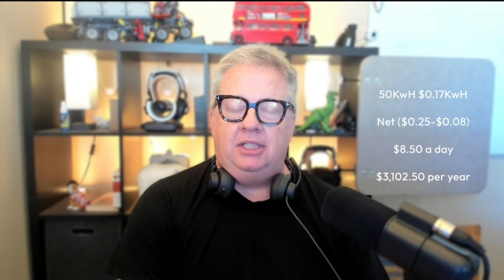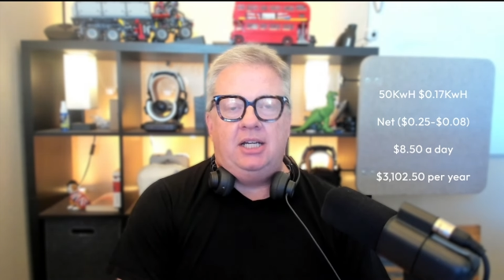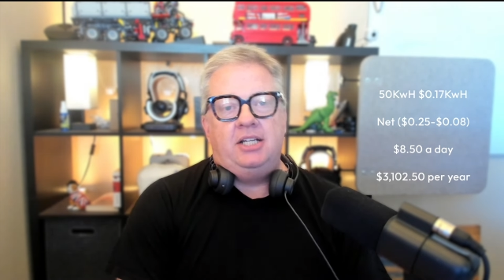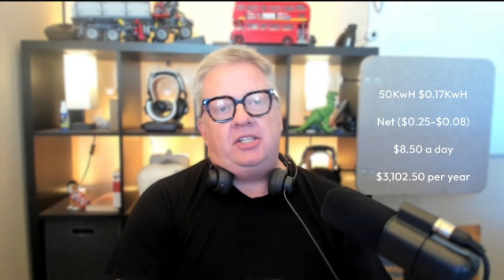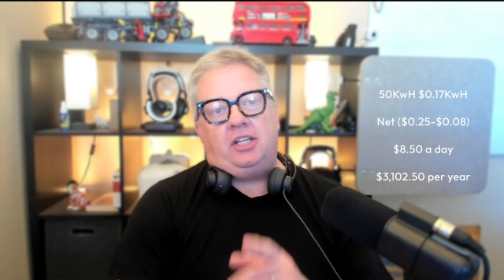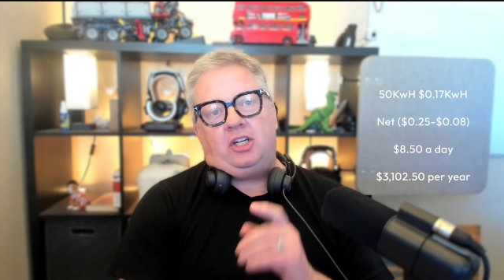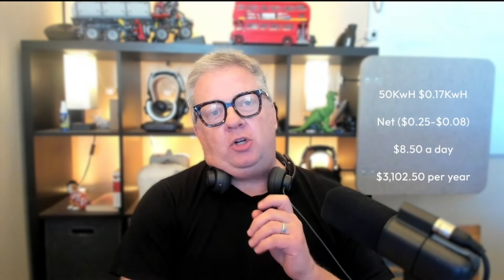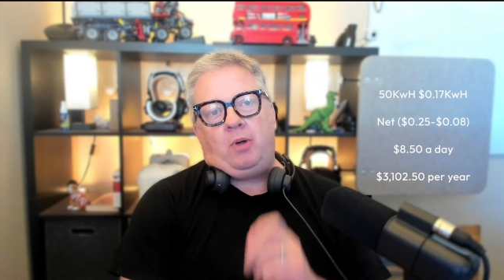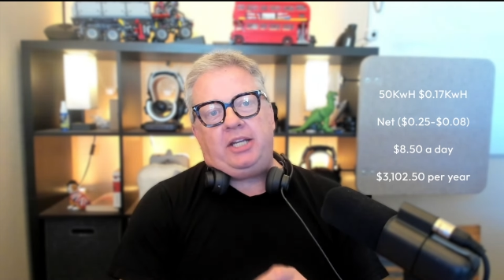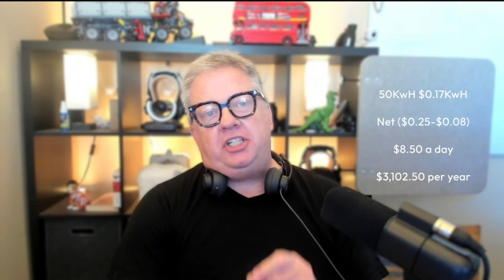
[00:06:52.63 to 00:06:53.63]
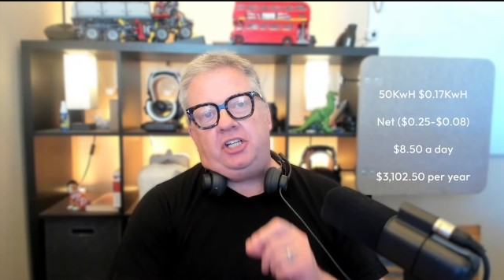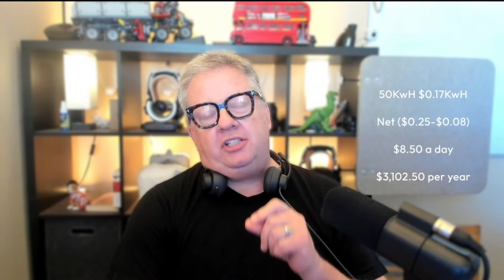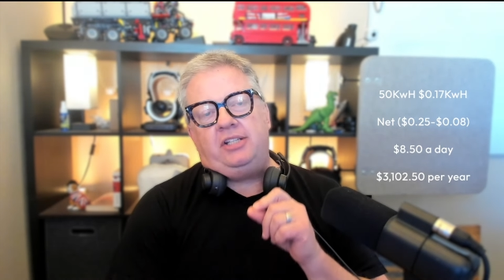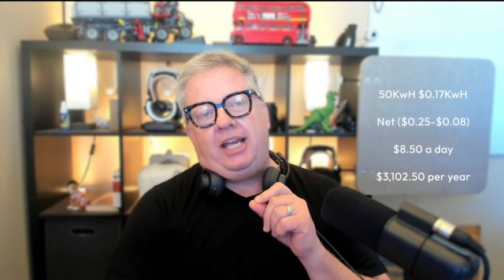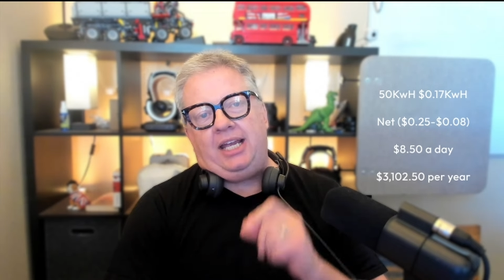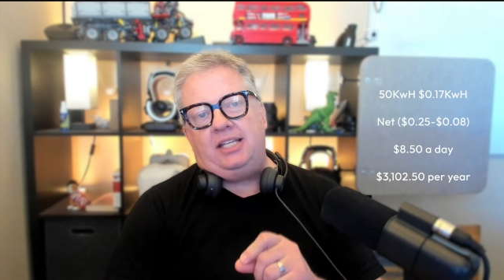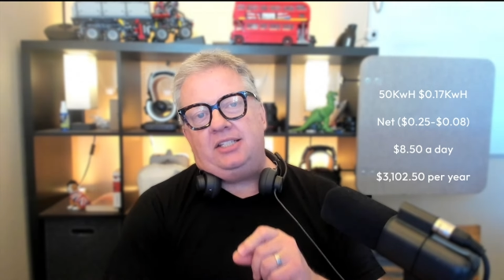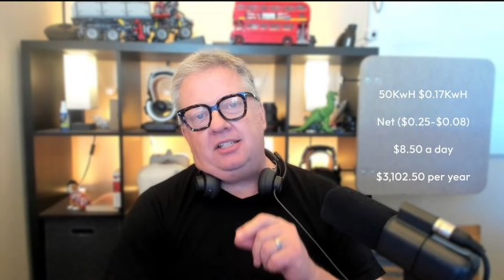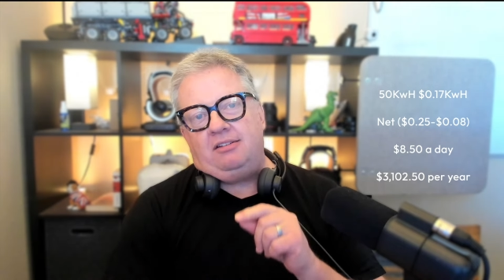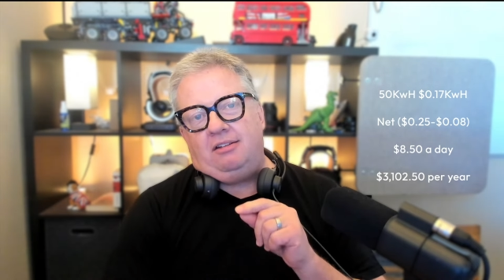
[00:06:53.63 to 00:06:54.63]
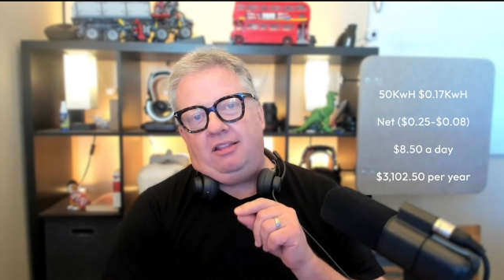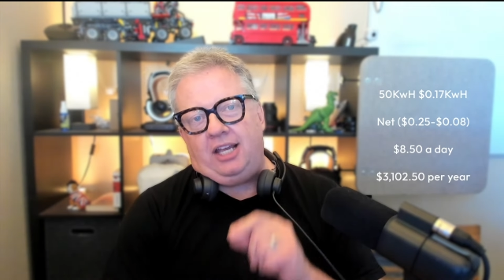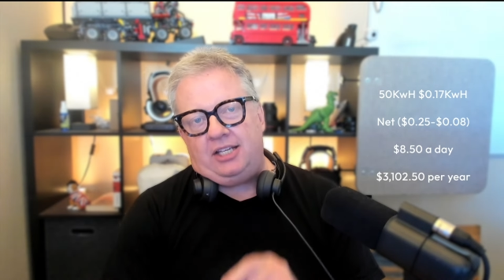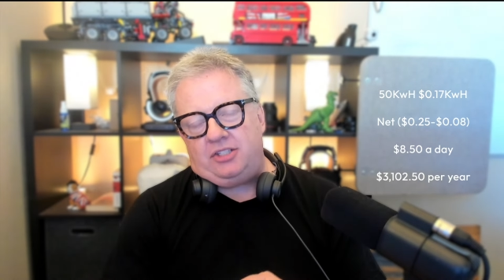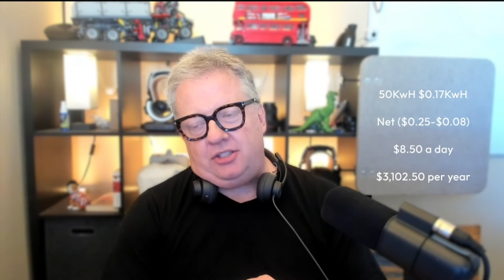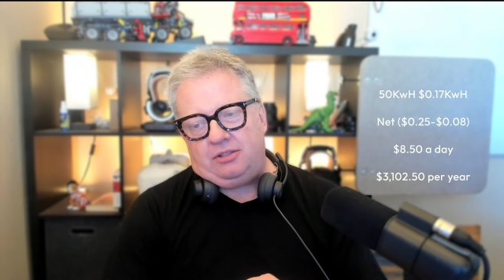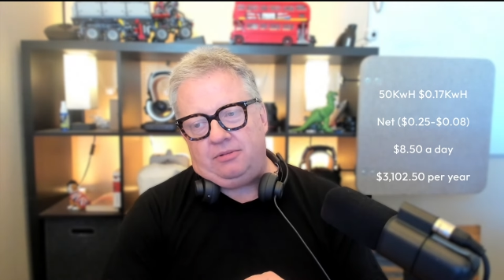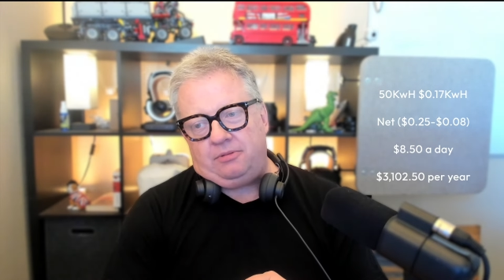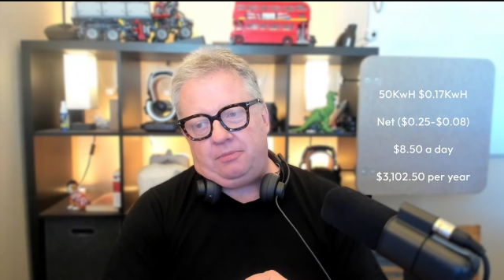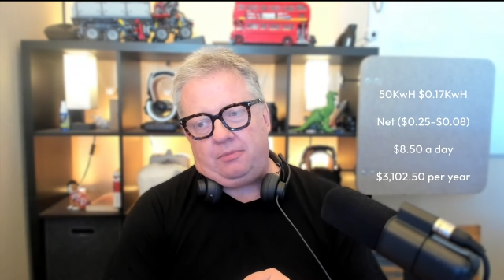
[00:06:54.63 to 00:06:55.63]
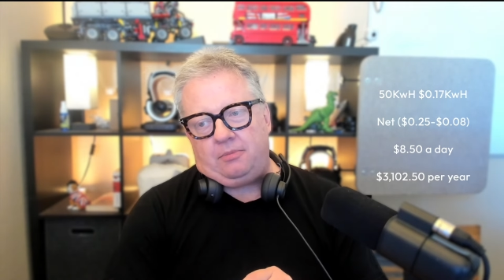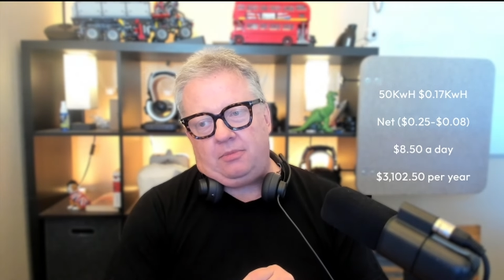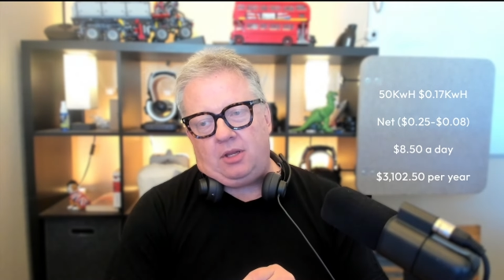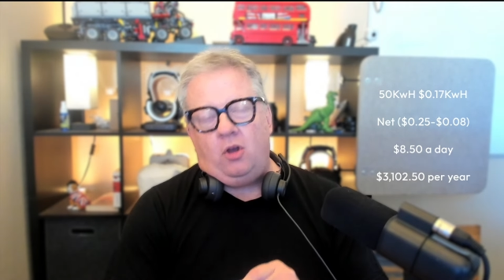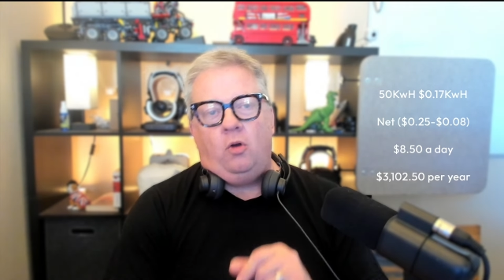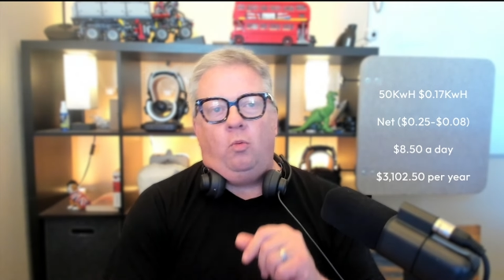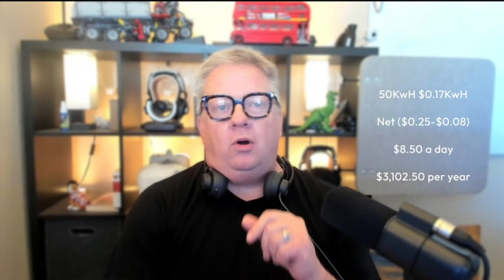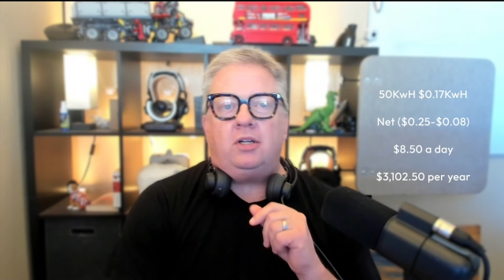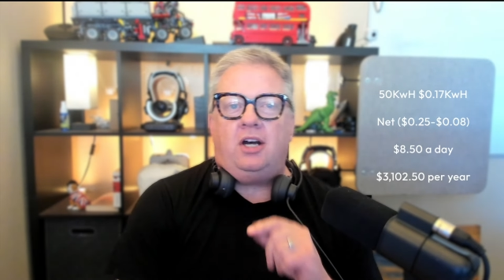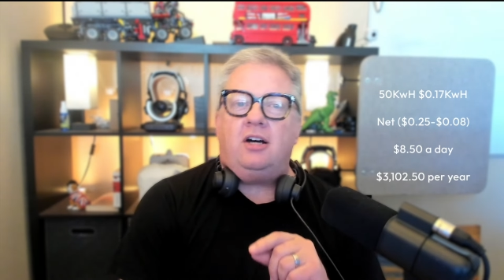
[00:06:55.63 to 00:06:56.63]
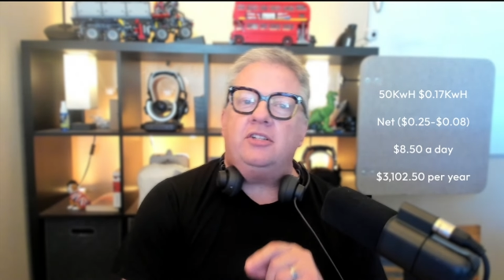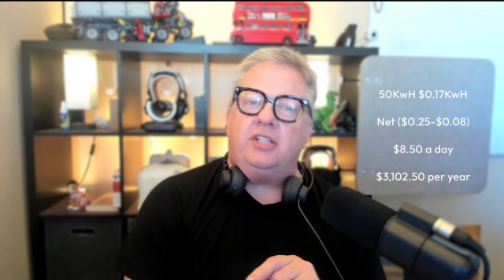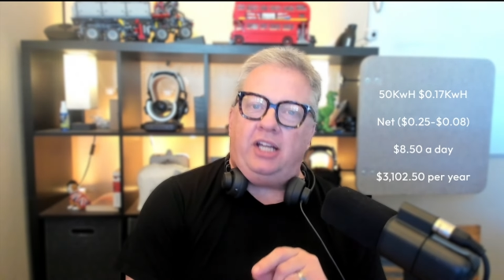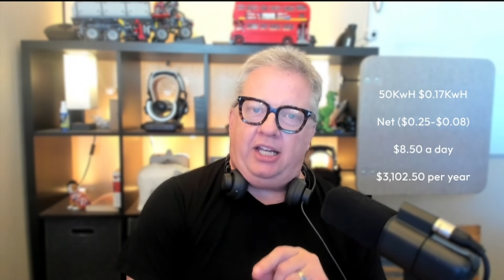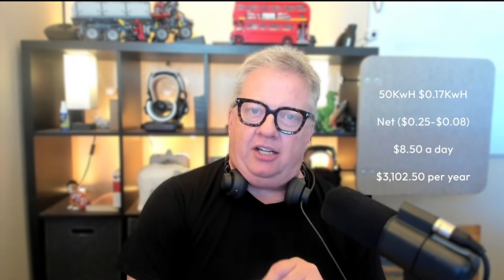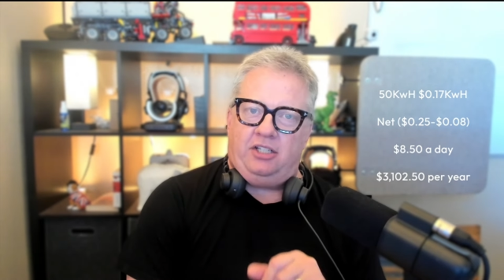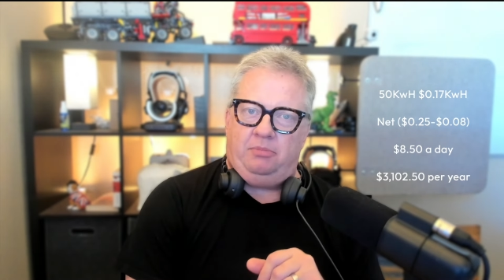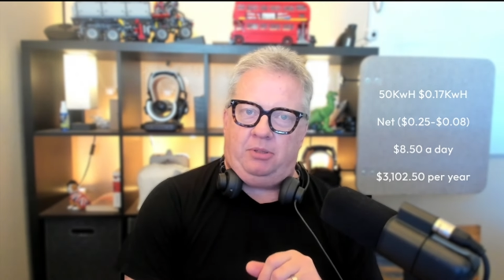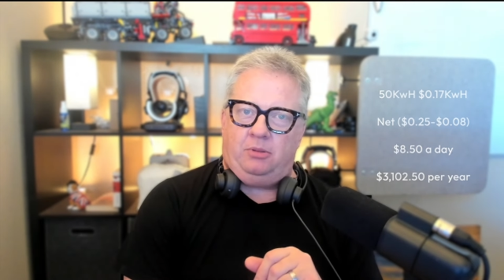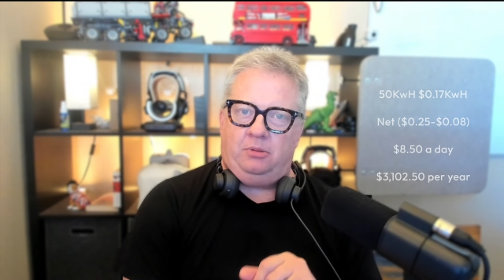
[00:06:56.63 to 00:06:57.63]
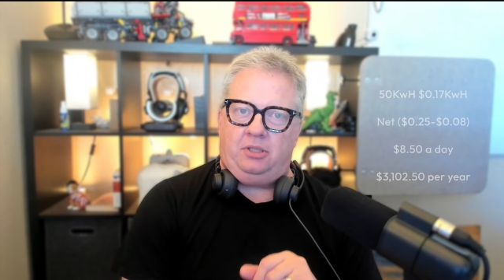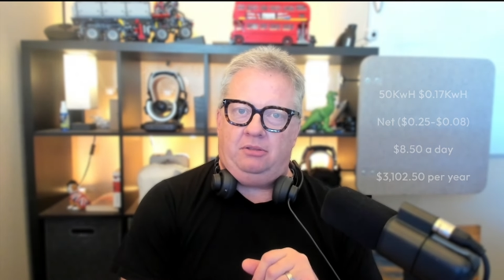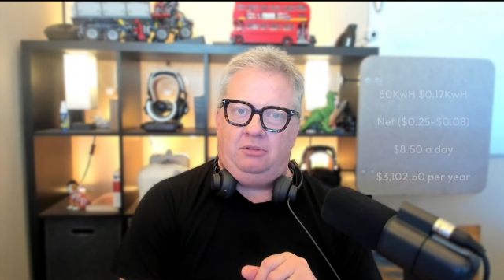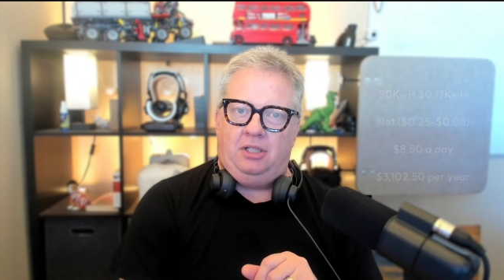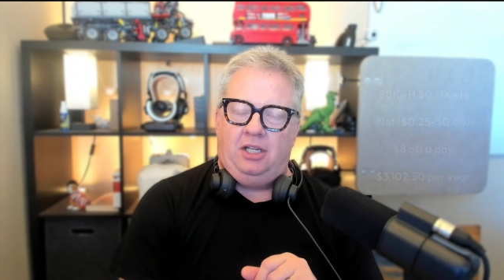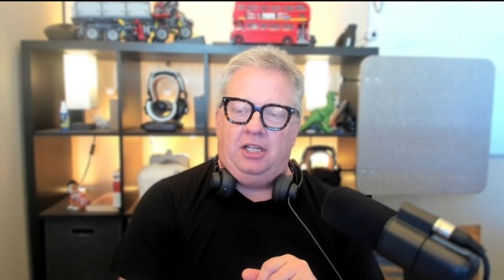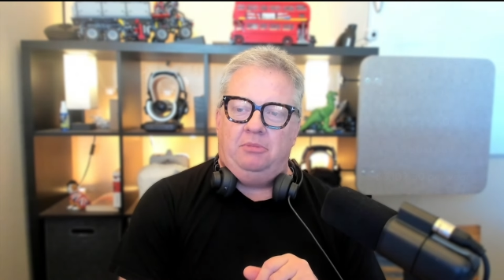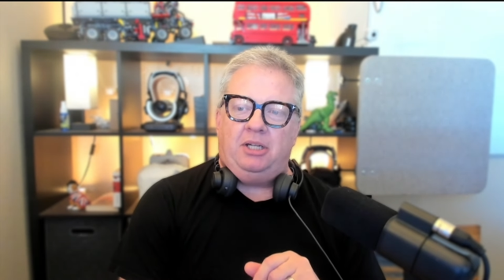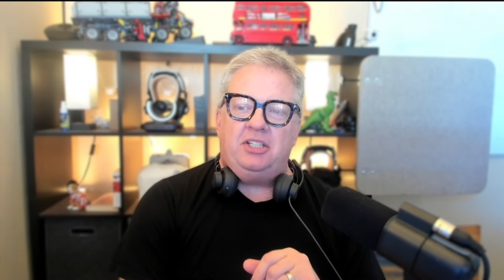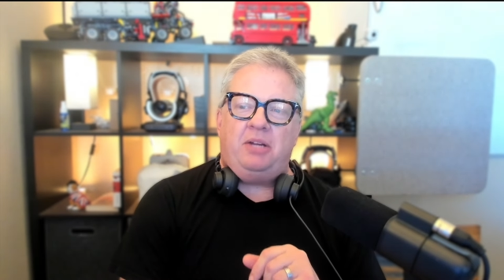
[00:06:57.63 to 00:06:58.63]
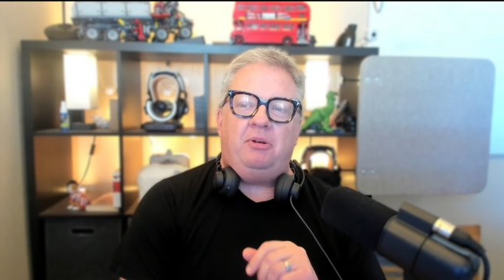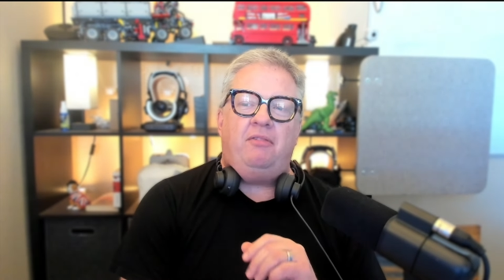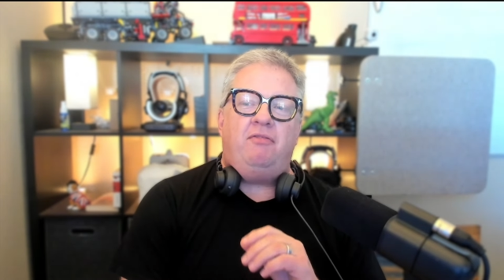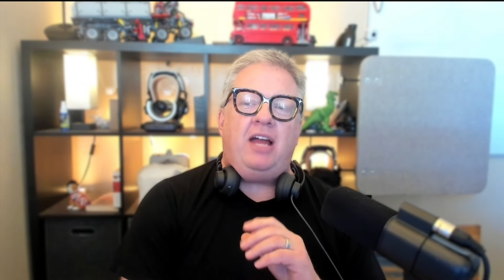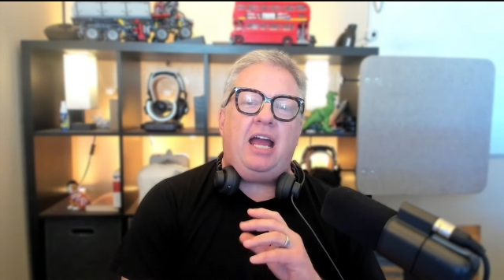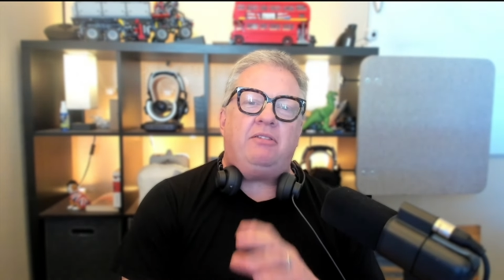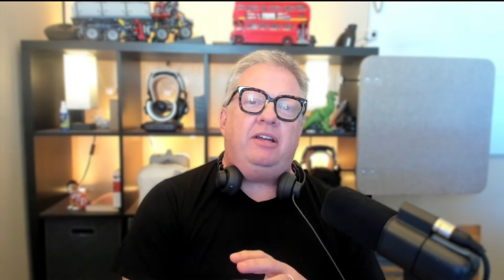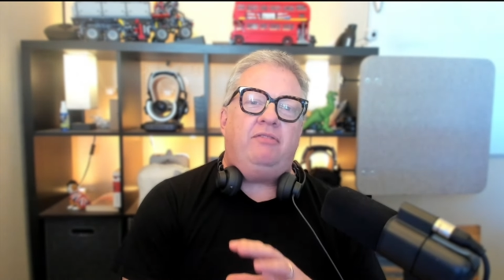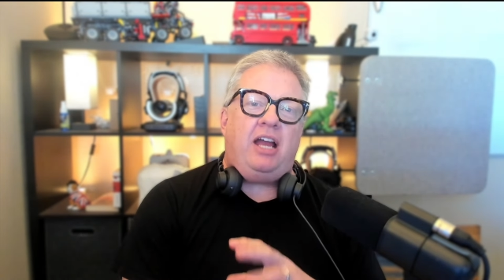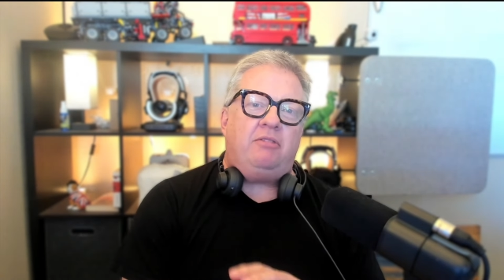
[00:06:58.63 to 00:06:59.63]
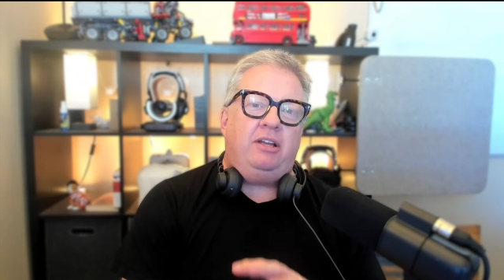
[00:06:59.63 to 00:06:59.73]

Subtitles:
So the question is this: what cars are they going to support? Because they were very, very